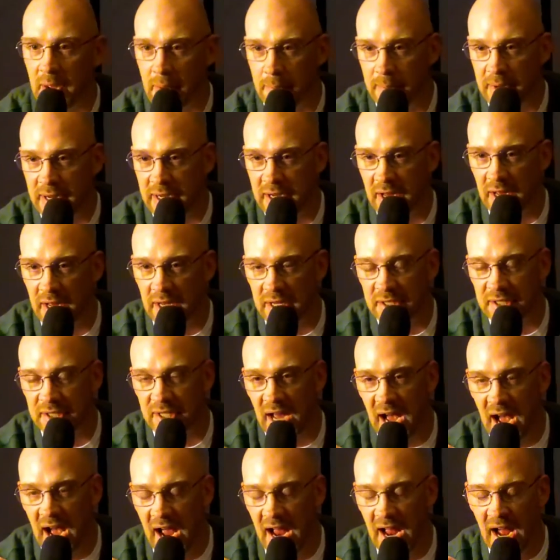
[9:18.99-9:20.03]
because
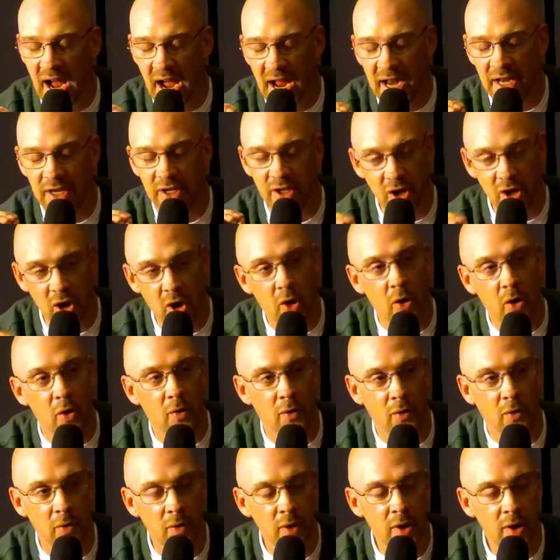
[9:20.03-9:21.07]
I
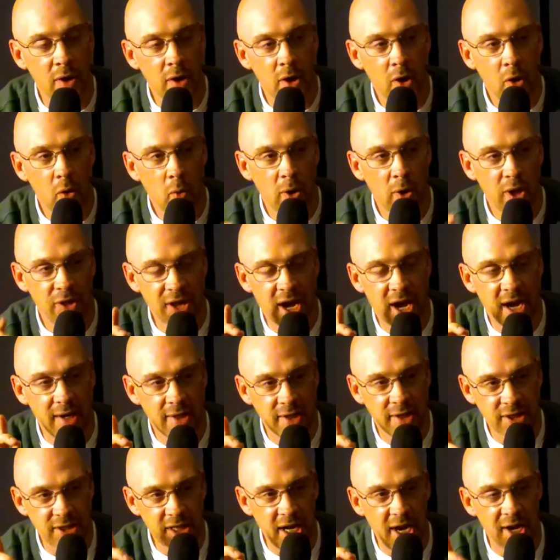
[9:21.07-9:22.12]
know without a
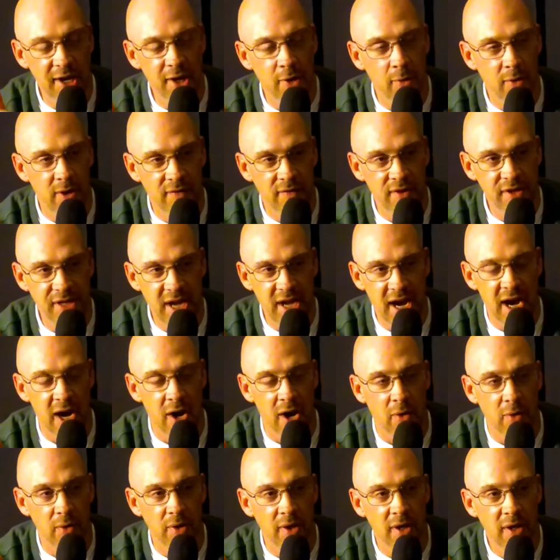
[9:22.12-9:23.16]
shadow of a
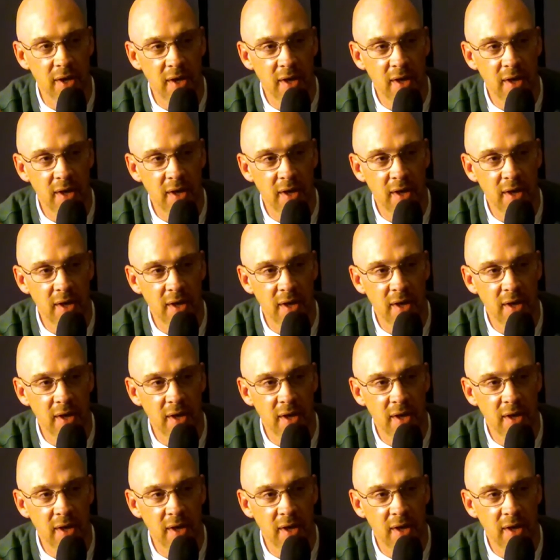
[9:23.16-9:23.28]
doubt